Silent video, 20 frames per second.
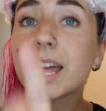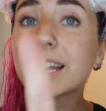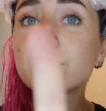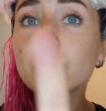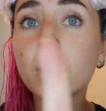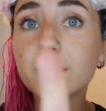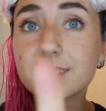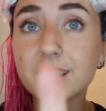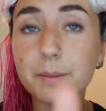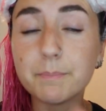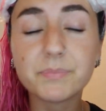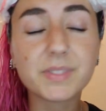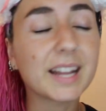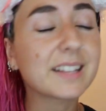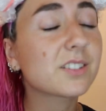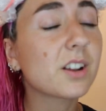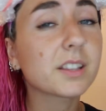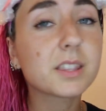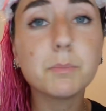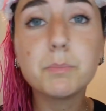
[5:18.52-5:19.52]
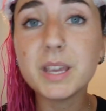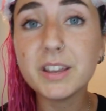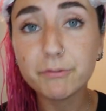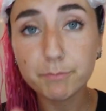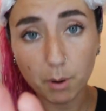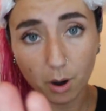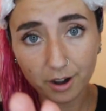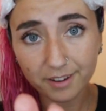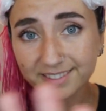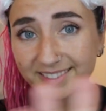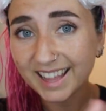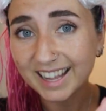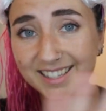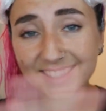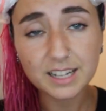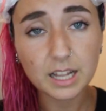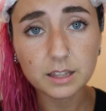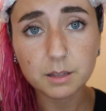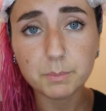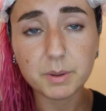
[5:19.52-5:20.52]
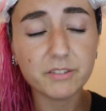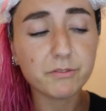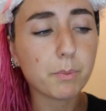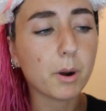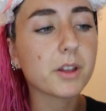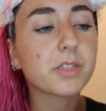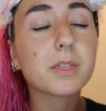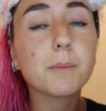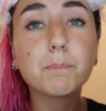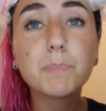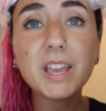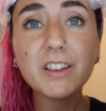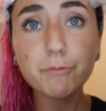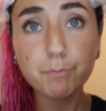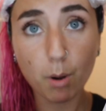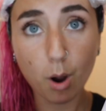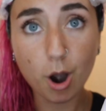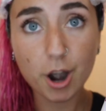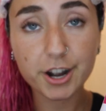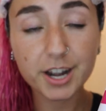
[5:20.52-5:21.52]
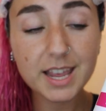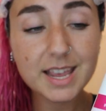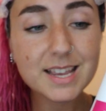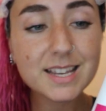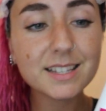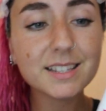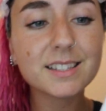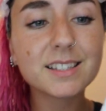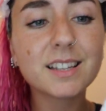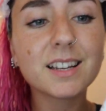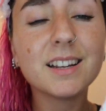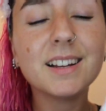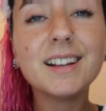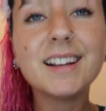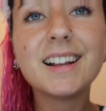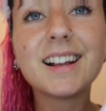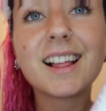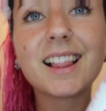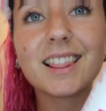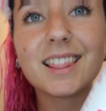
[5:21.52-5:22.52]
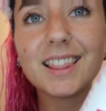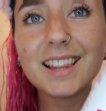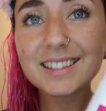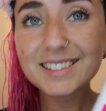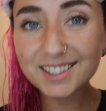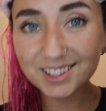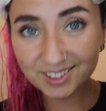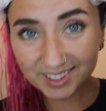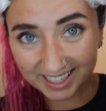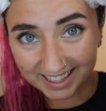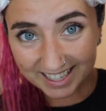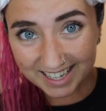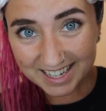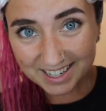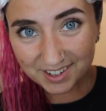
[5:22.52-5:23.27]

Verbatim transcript: that's awesome. That's not the beef part. That is not the beef part. The beef part is, let's look at the